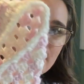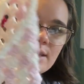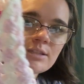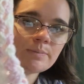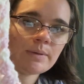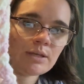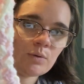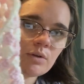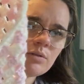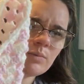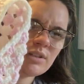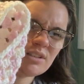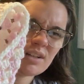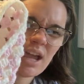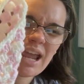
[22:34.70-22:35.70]
this pink one,
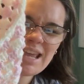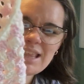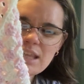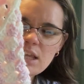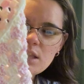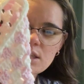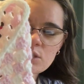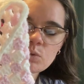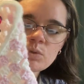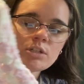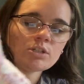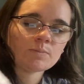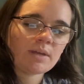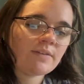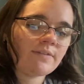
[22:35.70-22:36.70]
which I think this one
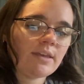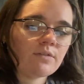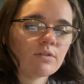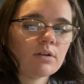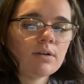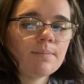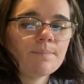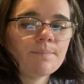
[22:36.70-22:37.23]
is my favorite.